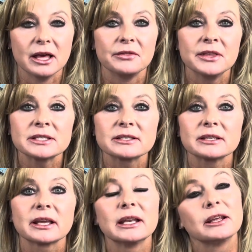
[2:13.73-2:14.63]
This
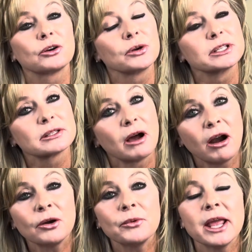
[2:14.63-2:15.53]
can increase the
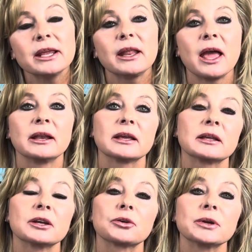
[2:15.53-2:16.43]
heart rate and it can
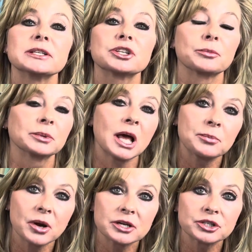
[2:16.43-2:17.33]
increase your blood
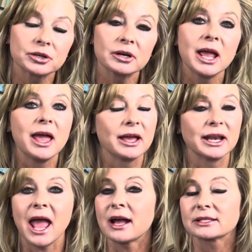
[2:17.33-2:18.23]
pressure
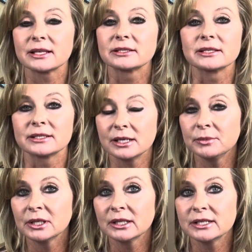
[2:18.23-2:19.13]
and acts as a
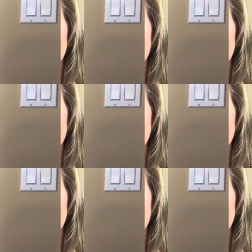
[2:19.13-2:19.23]
stimulant